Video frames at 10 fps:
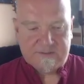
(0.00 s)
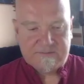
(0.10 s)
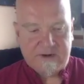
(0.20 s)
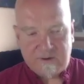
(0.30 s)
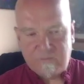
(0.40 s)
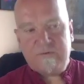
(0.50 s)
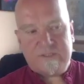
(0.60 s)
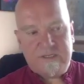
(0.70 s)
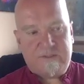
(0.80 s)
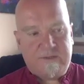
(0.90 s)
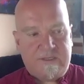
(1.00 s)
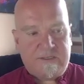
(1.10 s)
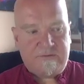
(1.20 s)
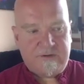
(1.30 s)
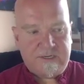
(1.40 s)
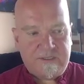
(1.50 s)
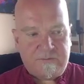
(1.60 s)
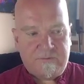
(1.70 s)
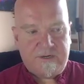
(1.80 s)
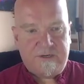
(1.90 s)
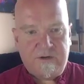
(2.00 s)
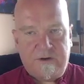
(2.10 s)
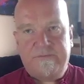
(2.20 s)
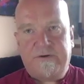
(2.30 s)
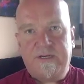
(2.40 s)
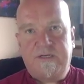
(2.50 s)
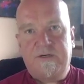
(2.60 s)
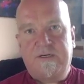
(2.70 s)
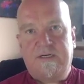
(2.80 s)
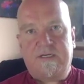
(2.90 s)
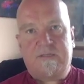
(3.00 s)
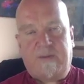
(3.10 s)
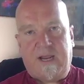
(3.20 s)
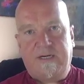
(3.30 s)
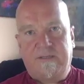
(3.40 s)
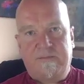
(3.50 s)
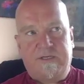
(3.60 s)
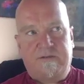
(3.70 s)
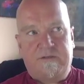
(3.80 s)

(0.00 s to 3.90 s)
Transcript: when I walked into it, the Koreans were not very good at explaining themselves.